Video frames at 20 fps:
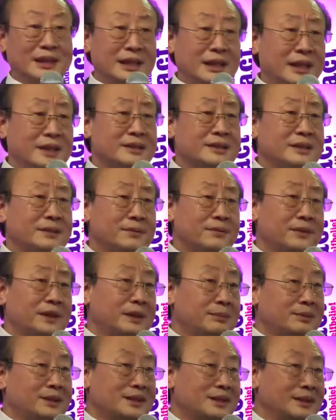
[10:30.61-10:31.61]
Less than
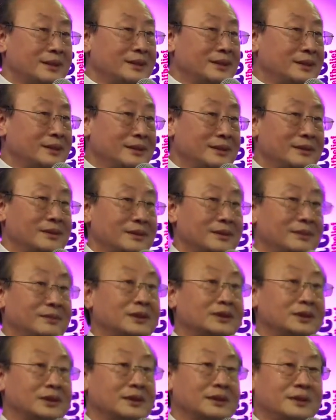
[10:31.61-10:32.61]
5% the
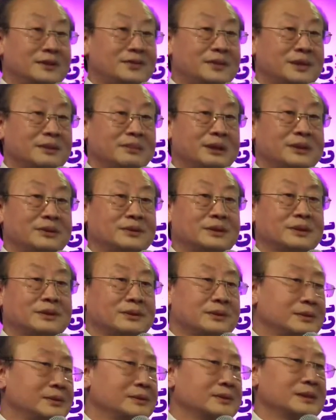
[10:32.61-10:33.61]
voting difference between the
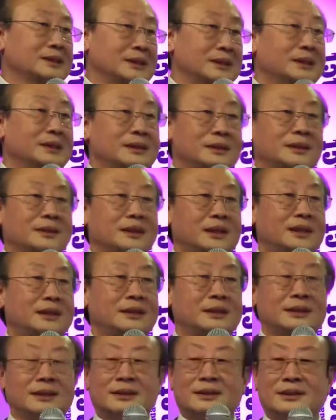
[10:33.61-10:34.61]
two
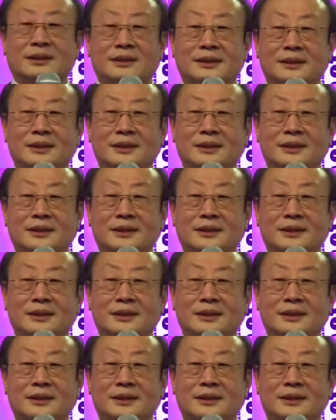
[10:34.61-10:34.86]
candidates.